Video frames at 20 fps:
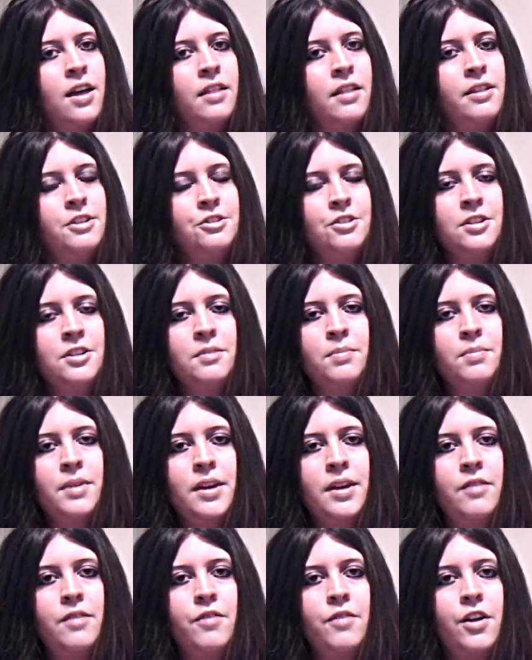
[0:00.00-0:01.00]
These are going to
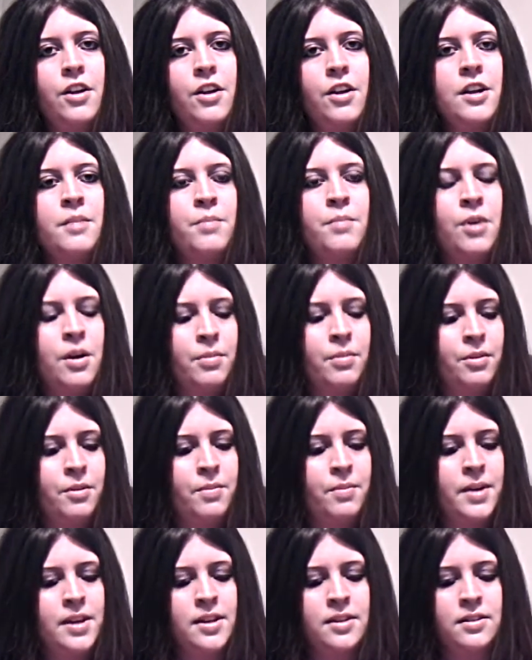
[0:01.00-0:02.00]
be very unpopular
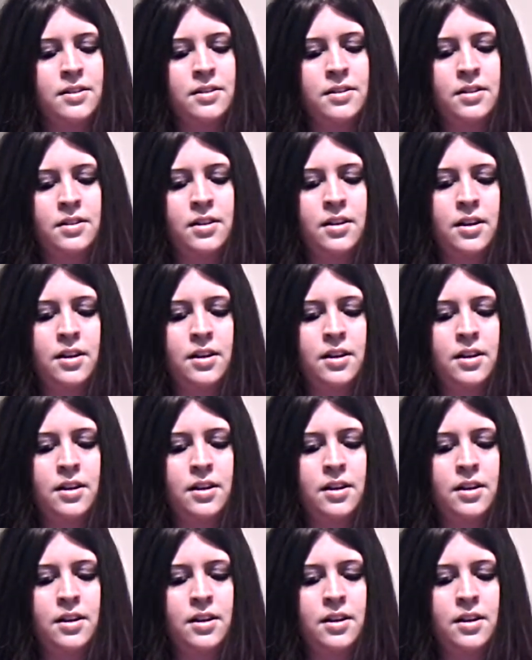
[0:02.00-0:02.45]
opinions,